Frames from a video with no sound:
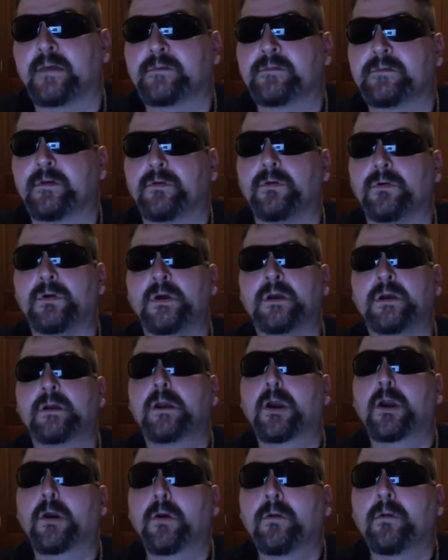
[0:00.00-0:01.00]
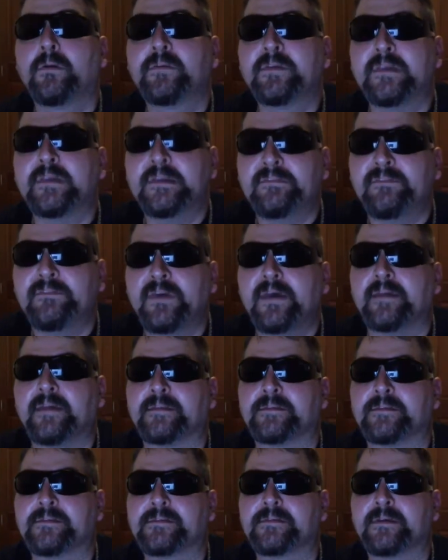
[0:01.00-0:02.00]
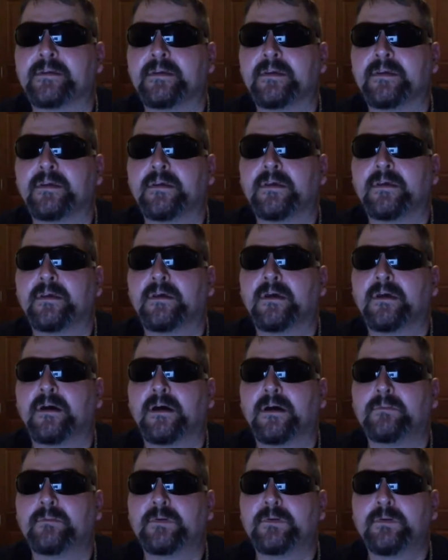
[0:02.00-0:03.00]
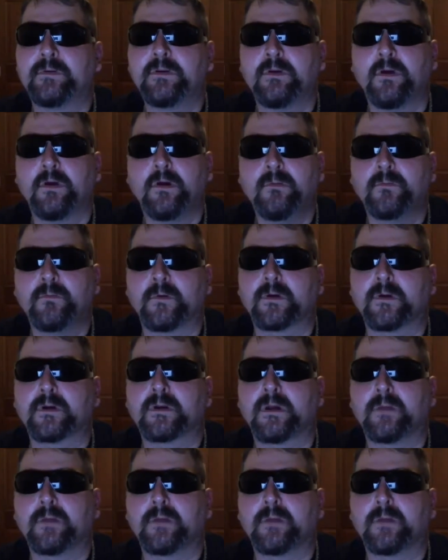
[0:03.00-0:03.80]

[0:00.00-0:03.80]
So current events, do your homework.